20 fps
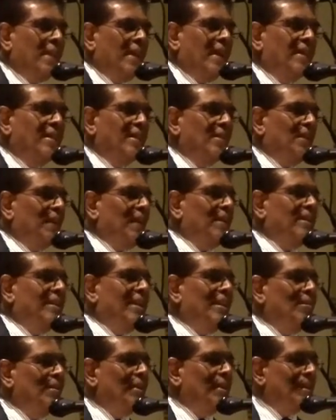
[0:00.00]
And the fact
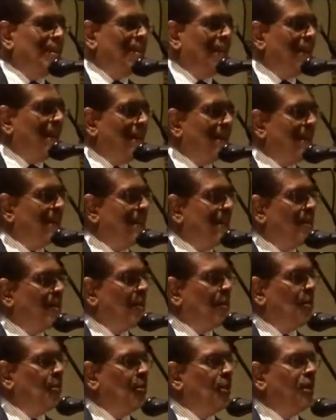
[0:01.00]
that we started
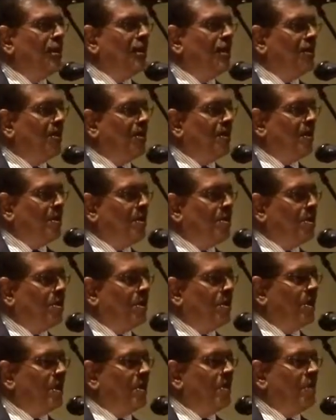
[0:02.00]
working on this
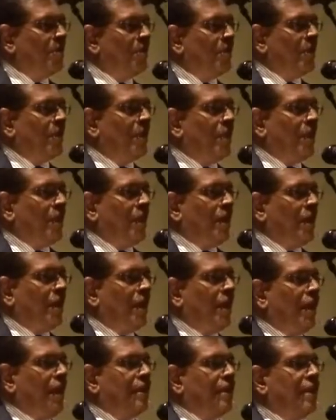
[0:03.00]
role
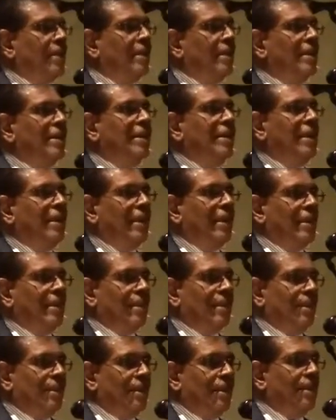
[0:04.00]
at an
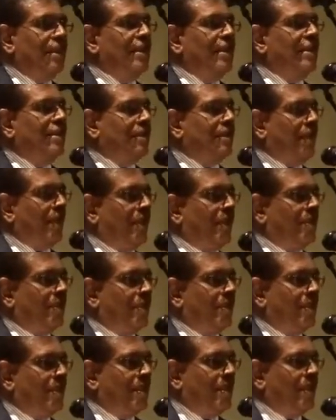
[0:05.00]
early
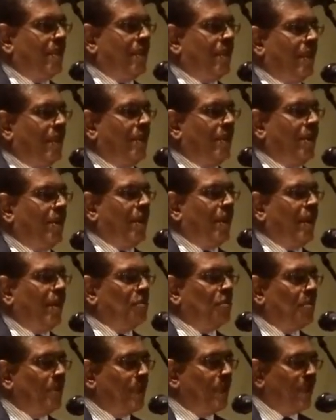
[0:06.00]
stage
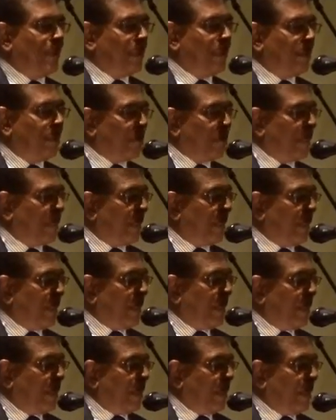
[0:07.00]
has been
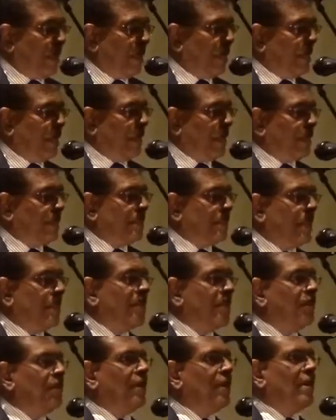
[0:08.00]
a
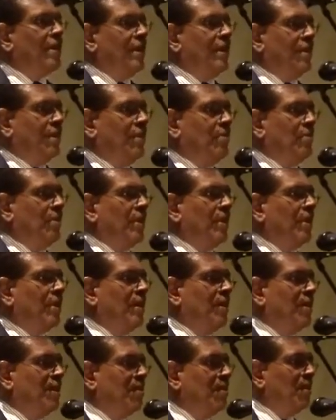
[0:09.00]
significant
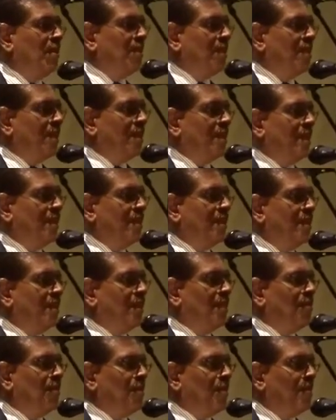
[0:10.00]
contribution
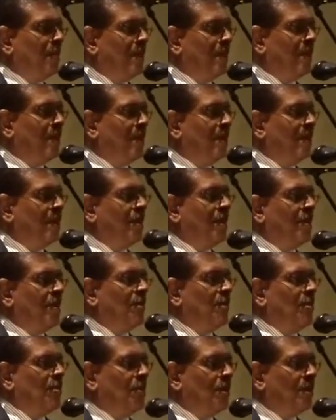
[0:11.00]
that we made
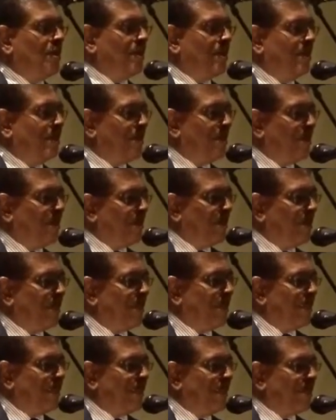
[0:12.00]
towards this
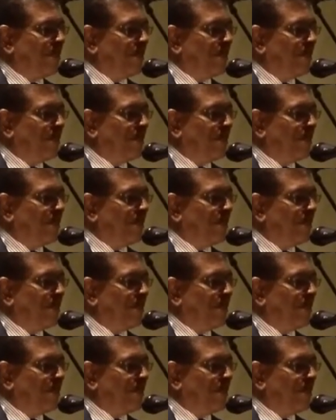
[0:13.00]
university.